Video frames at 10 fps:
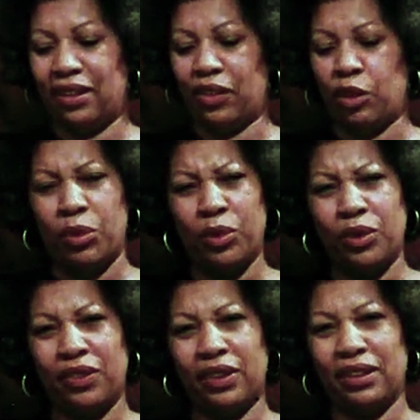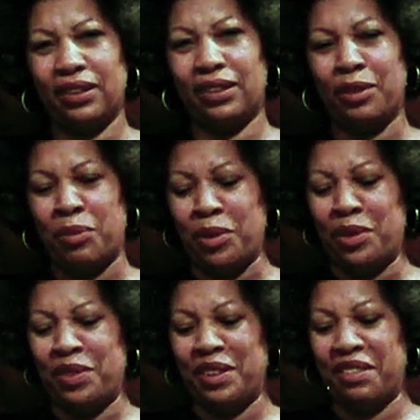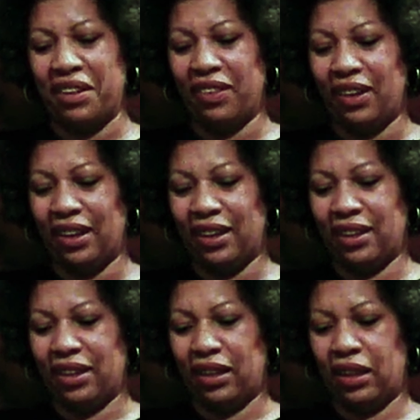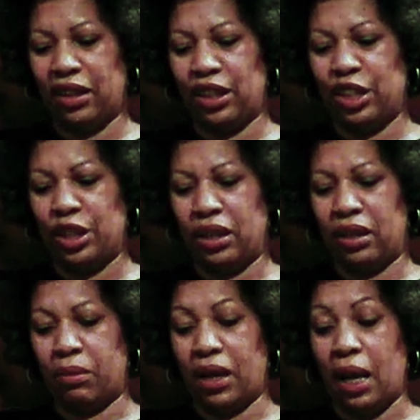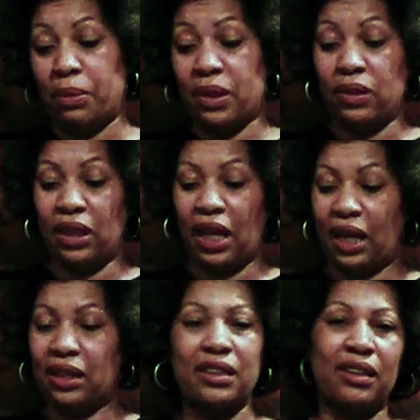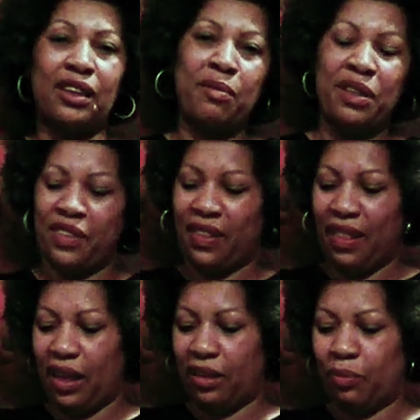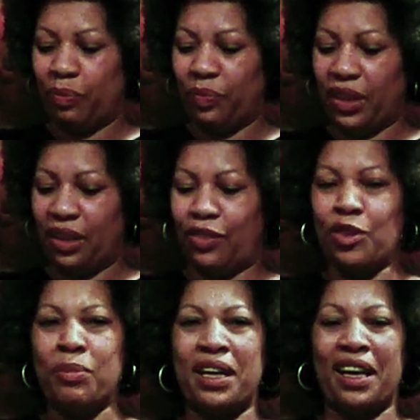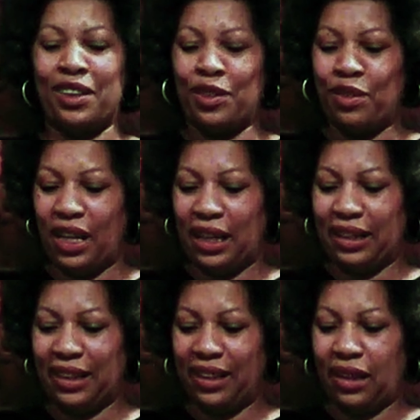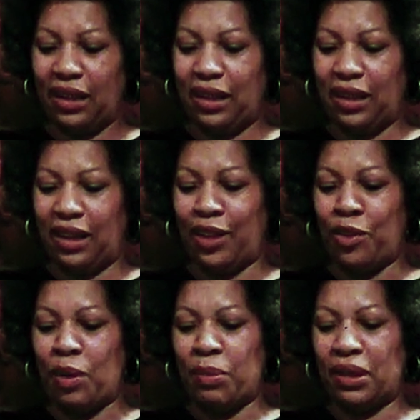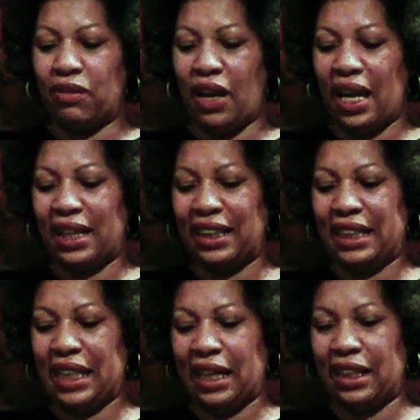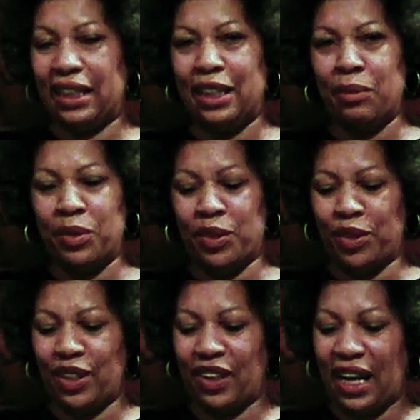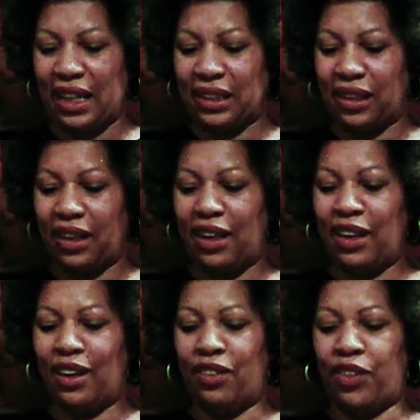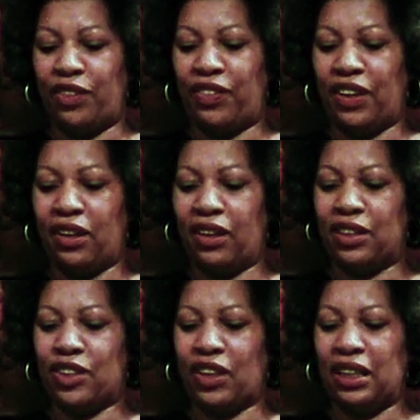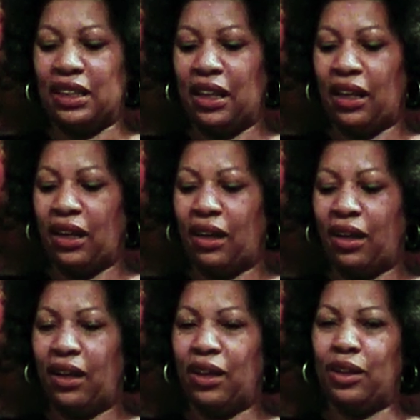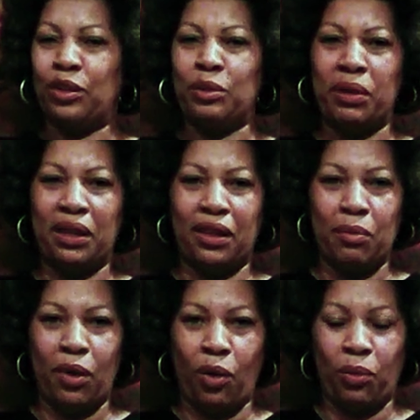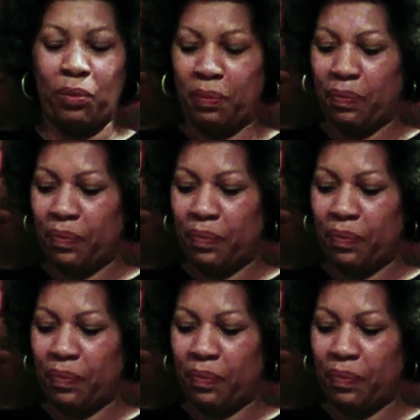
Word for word: The beautiful, the beautiful river. Perhaps Sula answered them even then, for it began to rain, and the women ran in tiny leaps through the grass for fear their straightened hair would beat them home.